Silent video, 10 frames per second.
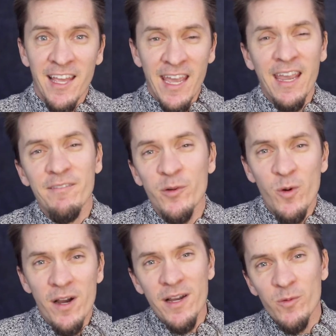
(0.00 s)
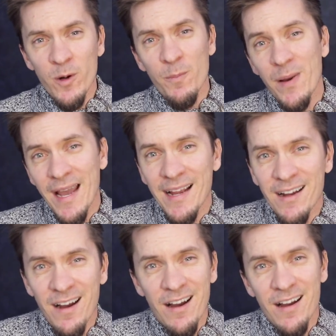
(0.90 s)
Hey everyone, we're
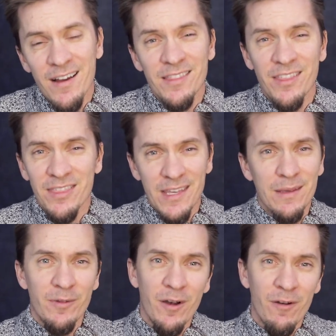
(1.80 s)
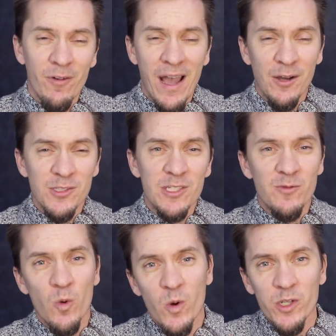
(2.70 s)
back on the theme of
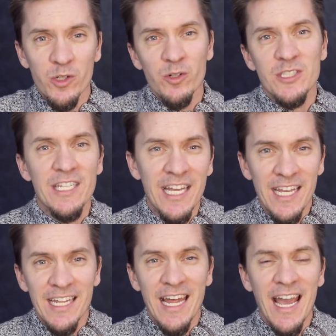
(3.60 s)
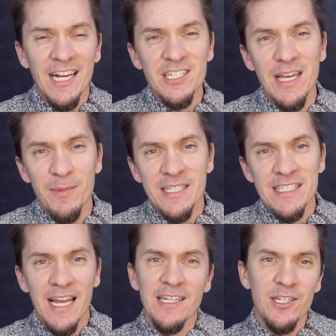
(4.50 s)
houses for one euro today. Actually, I'm
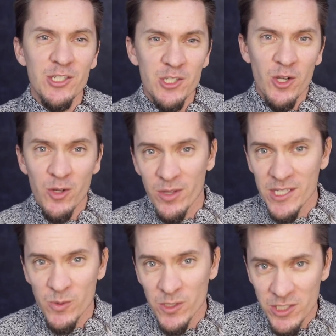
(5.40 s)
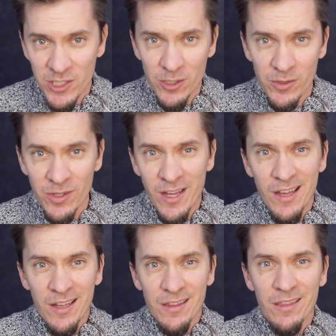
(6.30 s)
excited to show you this one to you,
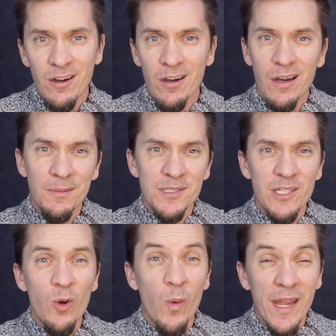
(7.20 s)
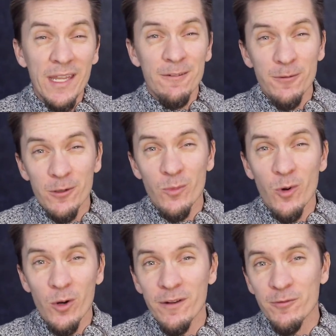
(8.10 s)
though I'm still waiting for
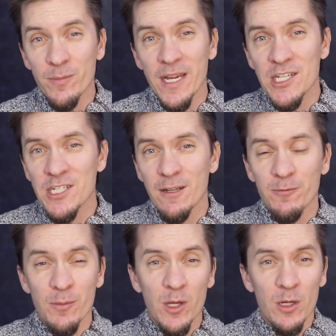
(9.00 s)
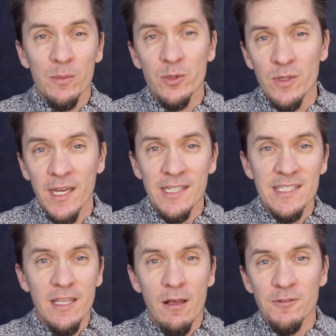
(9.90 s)
more information from the commune
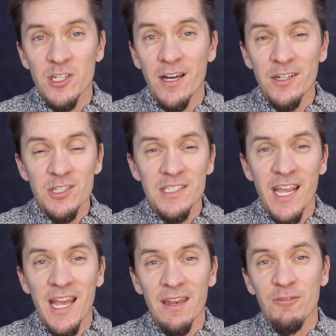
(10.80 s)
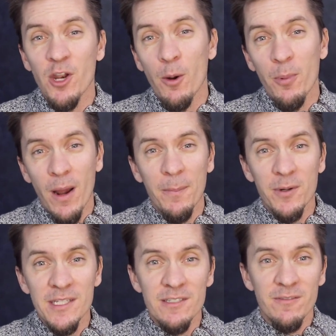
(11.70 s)
itself to understand if there are
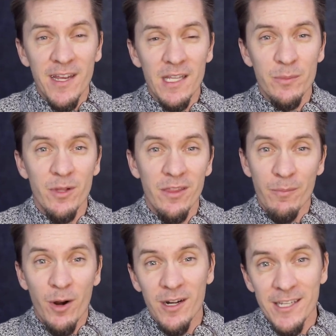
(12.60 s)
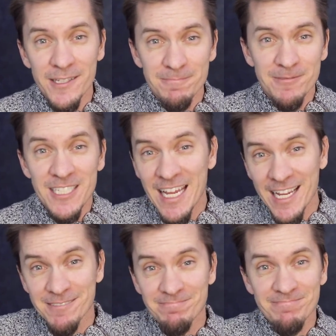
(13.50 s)
properties available on the market
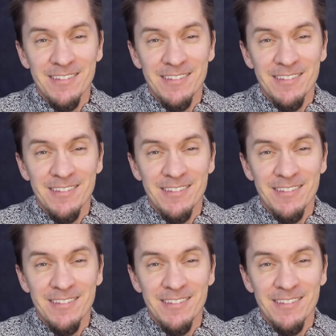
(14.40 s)
today.